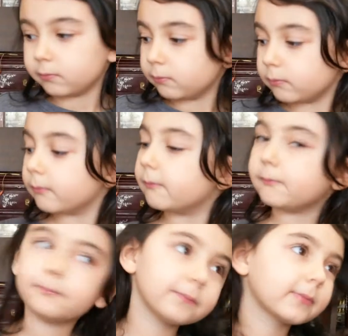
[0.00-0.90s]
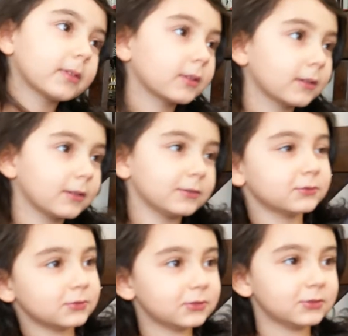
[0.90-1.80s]
Shall we dance?
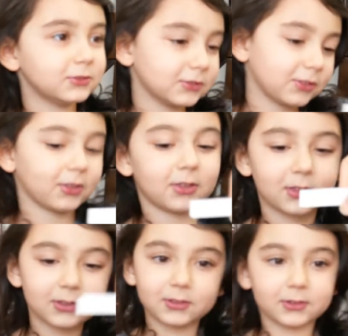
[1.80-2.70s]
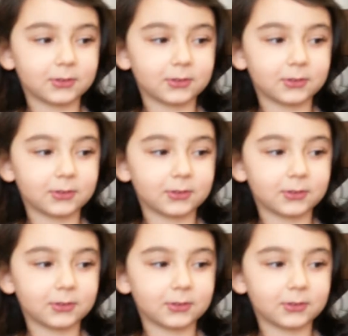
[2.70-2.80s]
Pig.